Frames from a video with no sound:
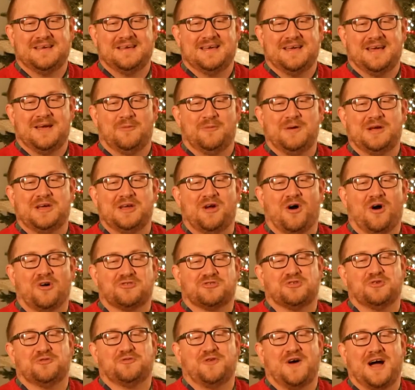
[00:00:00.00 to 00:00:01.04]
And we can
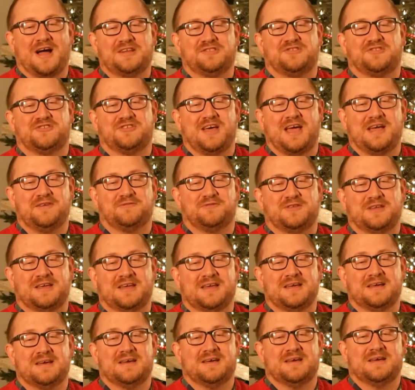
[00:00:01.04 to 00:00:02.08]
also find
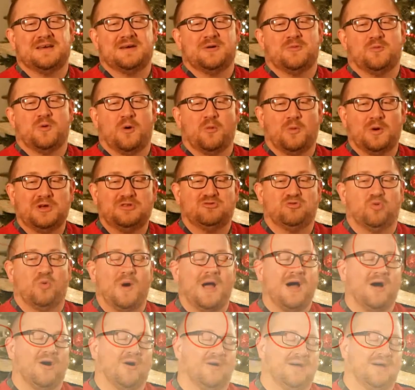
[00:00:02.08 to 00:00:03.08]
safety when we dwell